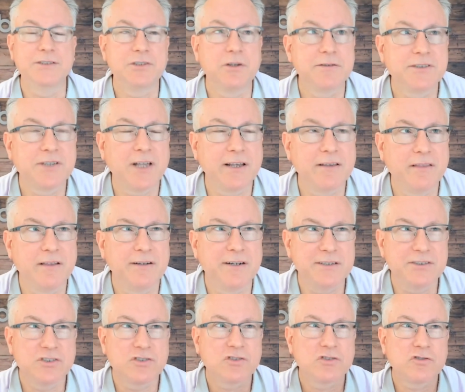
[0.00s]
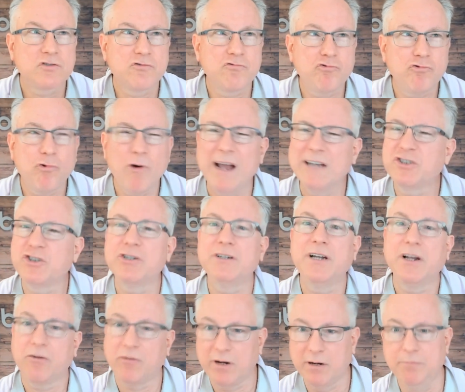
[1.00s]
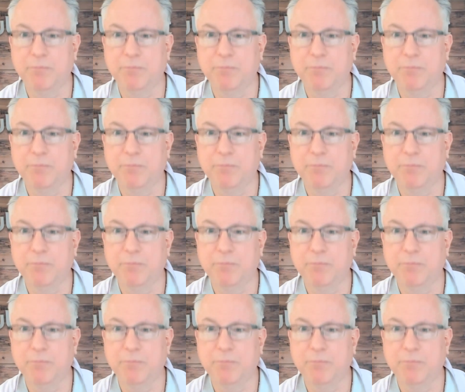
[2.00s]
So it's like the discretionary